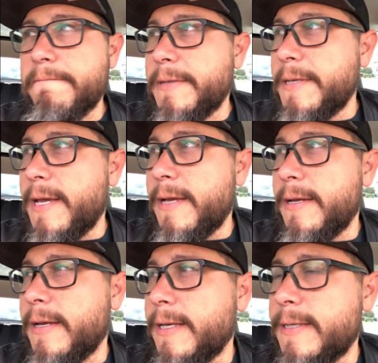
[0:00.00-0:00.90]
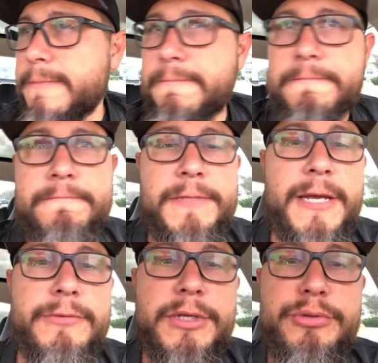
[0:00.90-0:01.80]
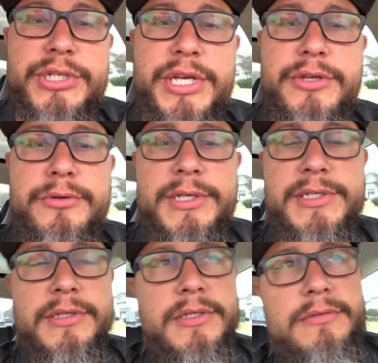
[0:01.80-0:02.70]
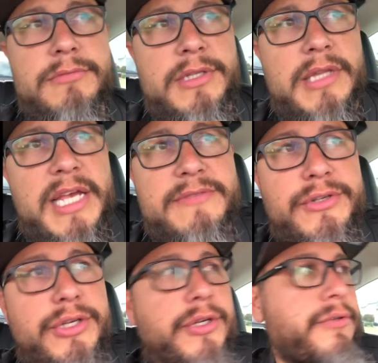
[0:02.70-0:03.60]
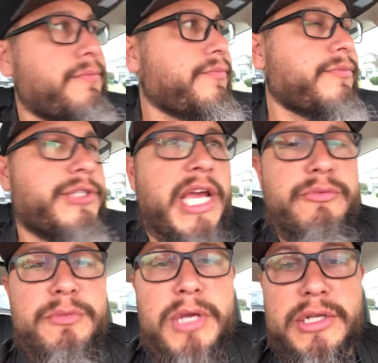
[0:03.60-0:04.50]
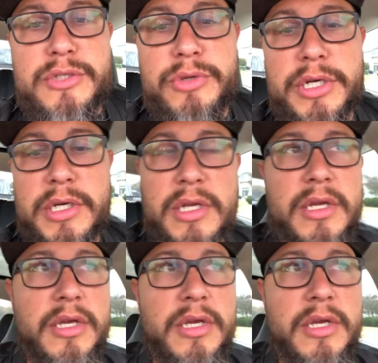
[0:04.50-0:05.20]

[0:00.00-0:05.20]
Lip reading: But yeah, I really appreciate you listening to the last video, chatting with me on Twitter.